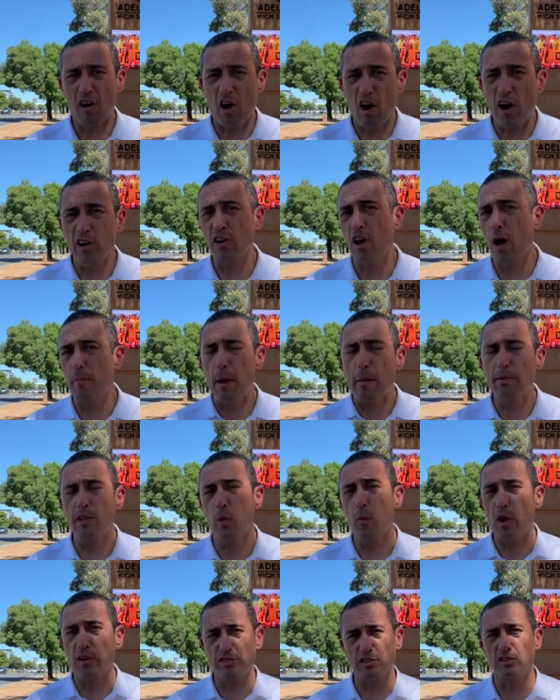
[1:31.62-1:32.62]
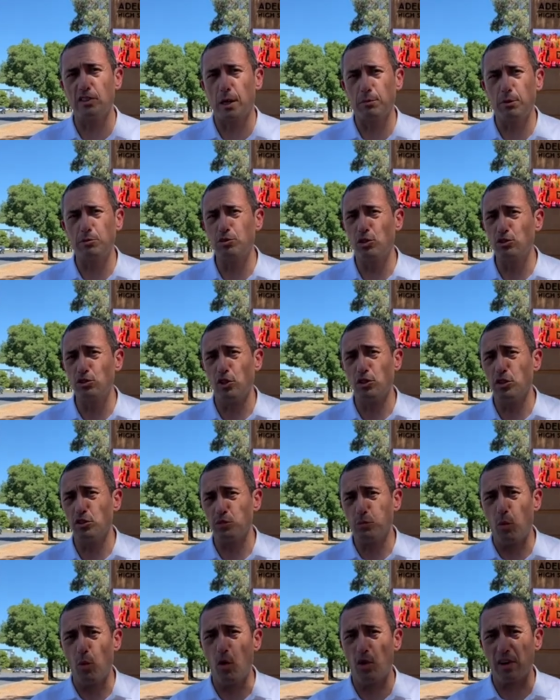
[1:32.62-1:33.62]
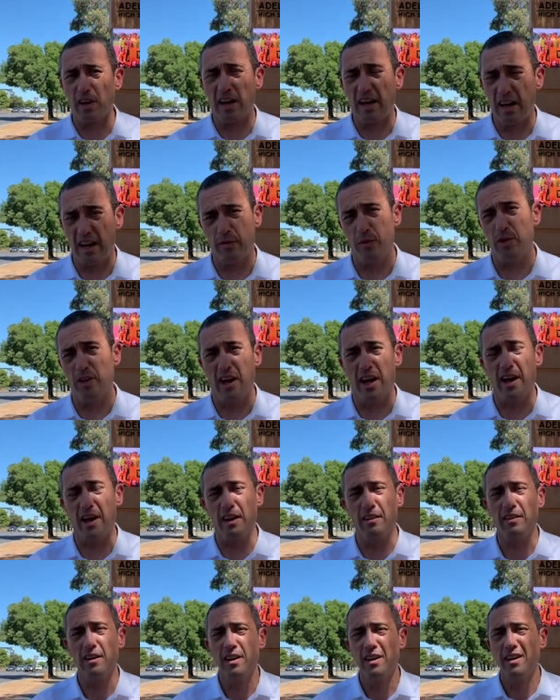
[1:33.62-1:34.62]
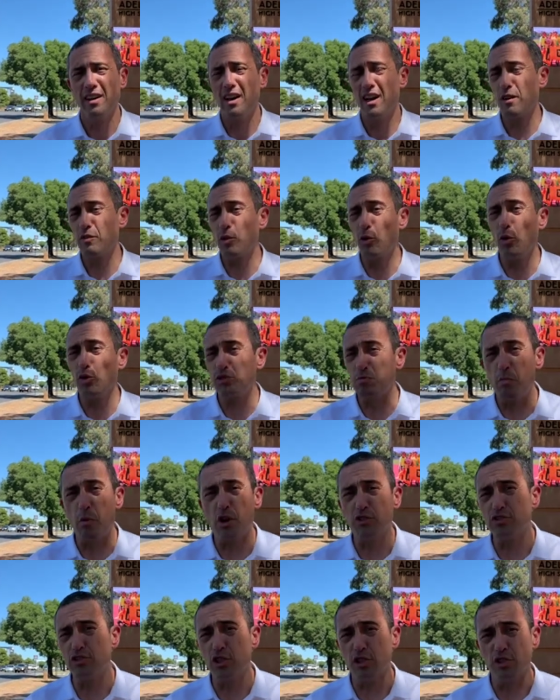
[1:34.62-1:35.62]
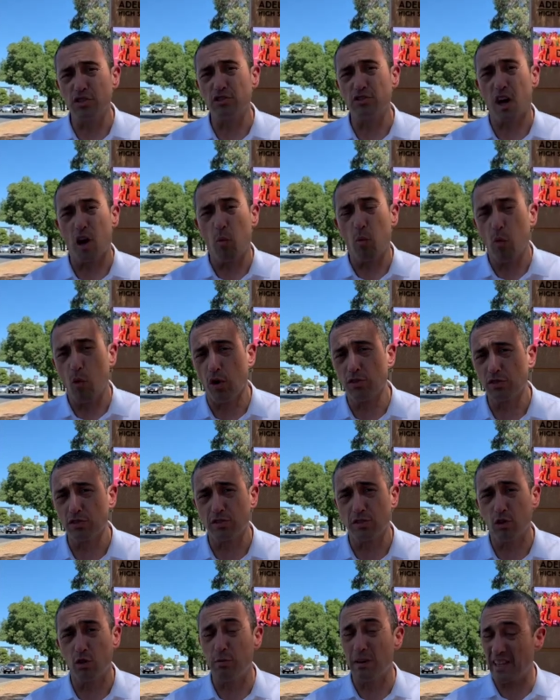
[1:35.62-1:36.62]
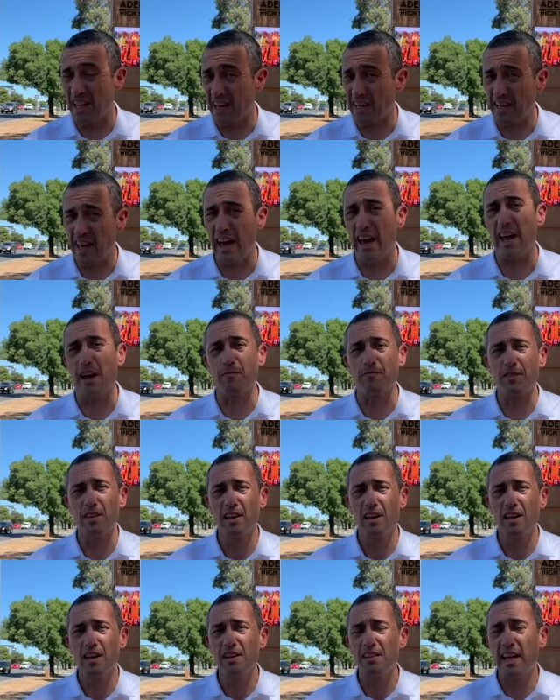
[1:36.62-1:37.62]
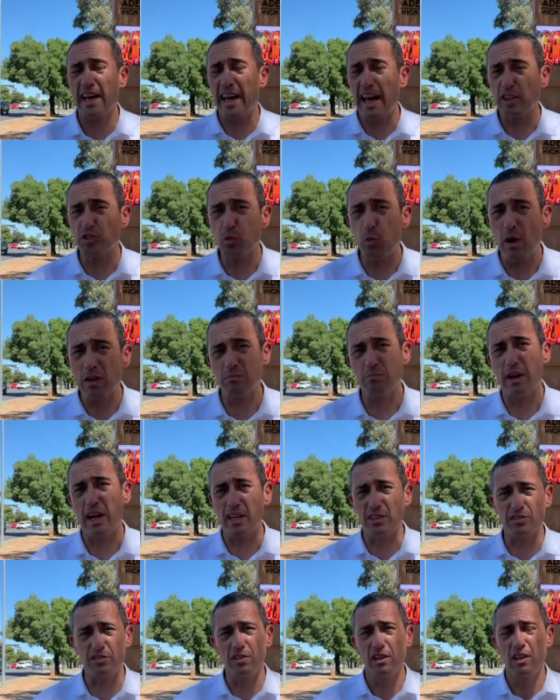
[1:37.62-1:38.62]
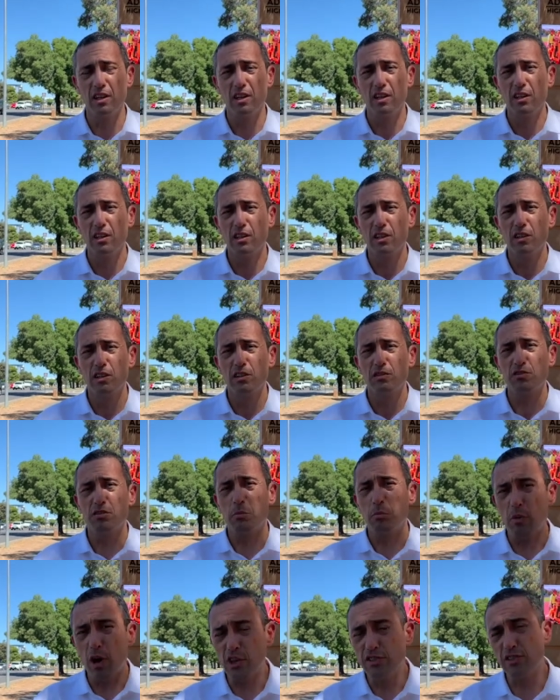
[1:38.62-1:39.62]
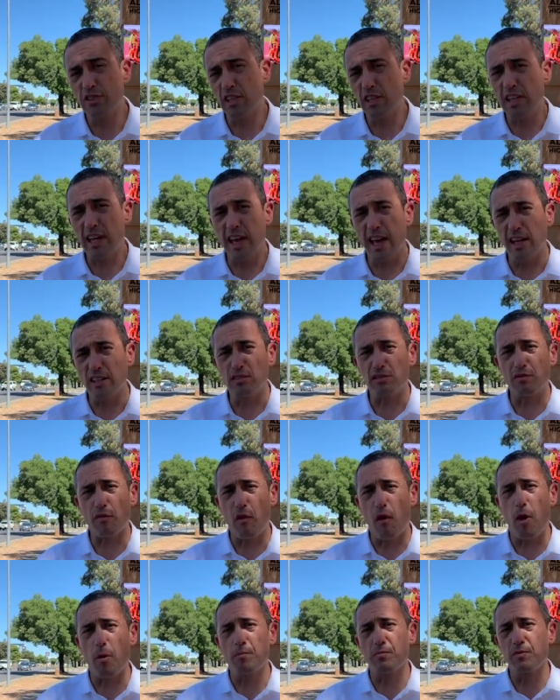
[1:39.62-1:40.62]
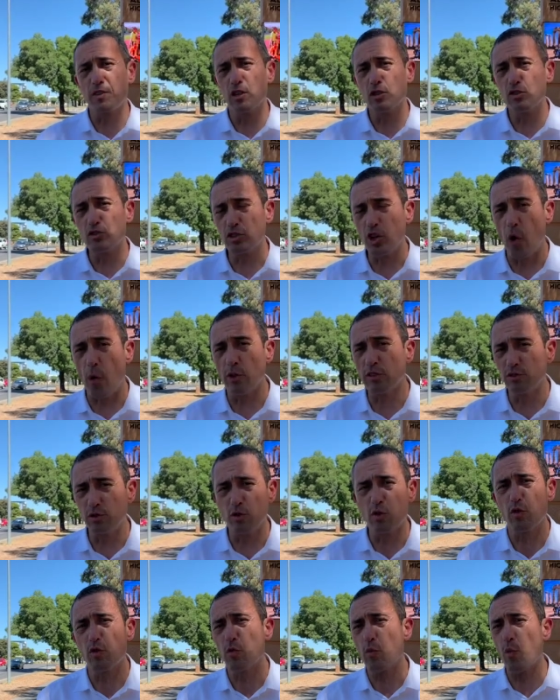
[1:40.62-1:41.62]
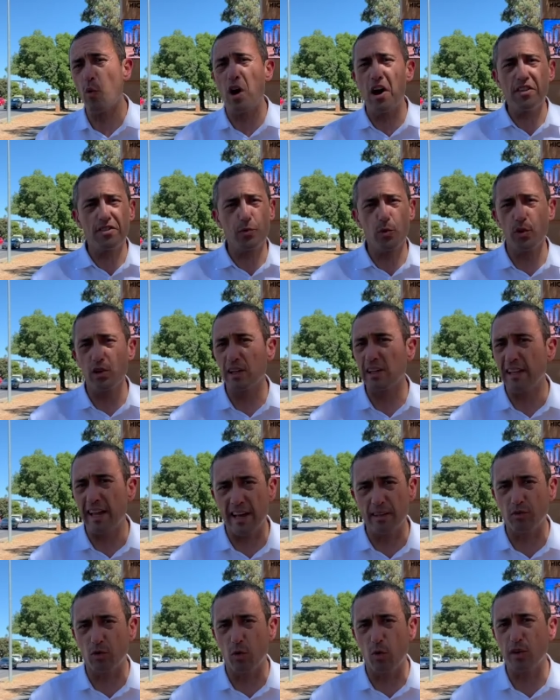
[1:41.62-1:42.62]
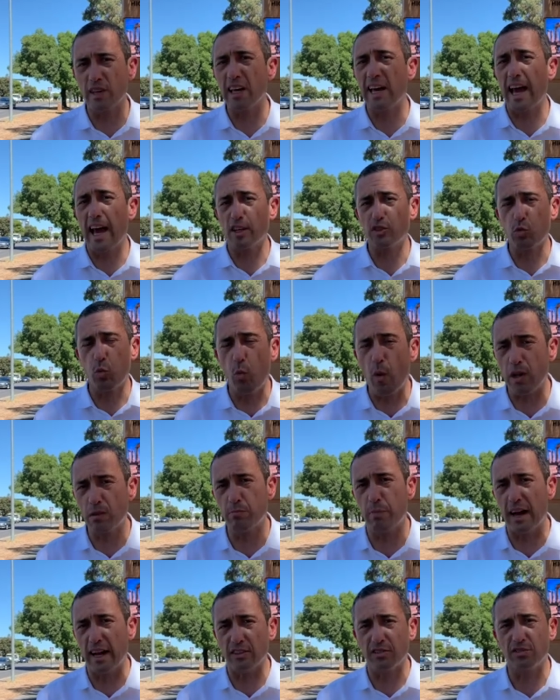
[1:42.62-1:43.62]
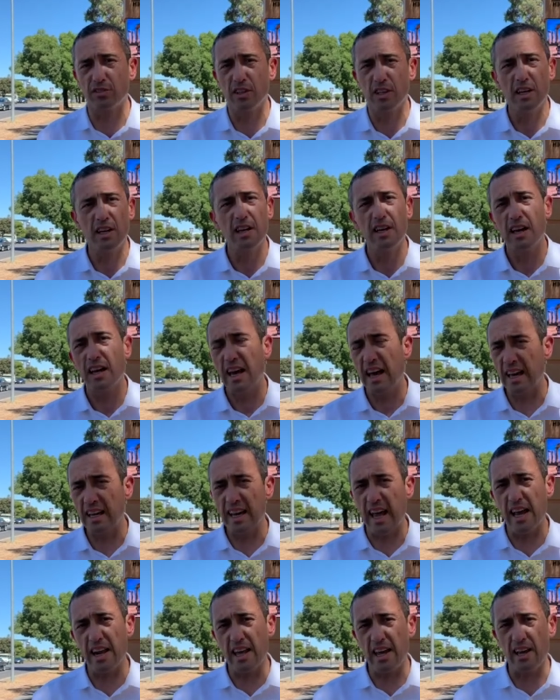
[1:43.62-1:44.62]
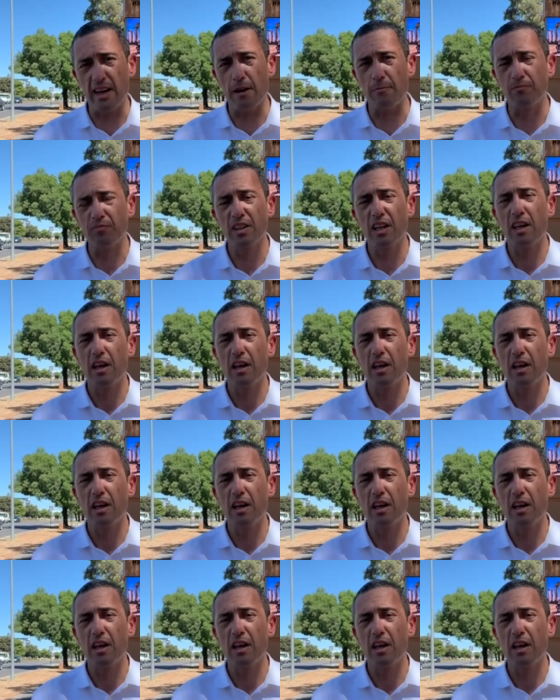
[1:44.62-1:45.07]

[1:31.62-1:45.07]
I know people in the western suburbs who do this walk every day. And of course, most students don't walk to school, but they can. They catch one bus. So most of the kids from Torrensville right through to Glendale can catch one bus and get here.